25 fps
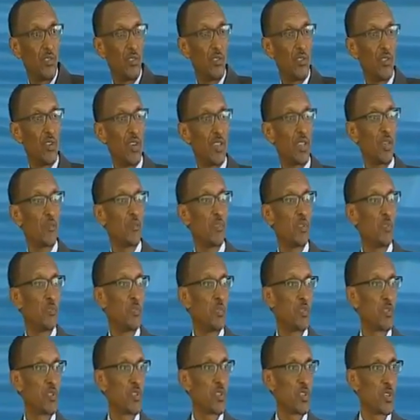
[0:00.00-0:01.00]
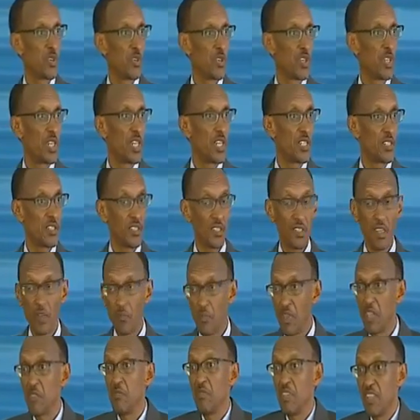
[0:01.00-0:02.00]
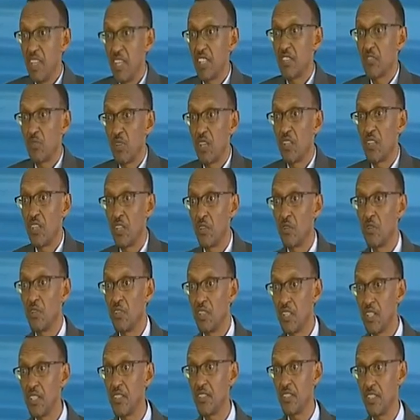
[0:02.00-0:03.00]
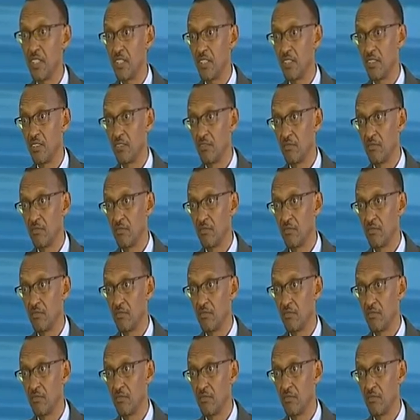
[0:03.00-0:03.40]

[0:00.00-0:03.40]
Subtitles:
on other people's shoulders, maybe that's why they don't listen.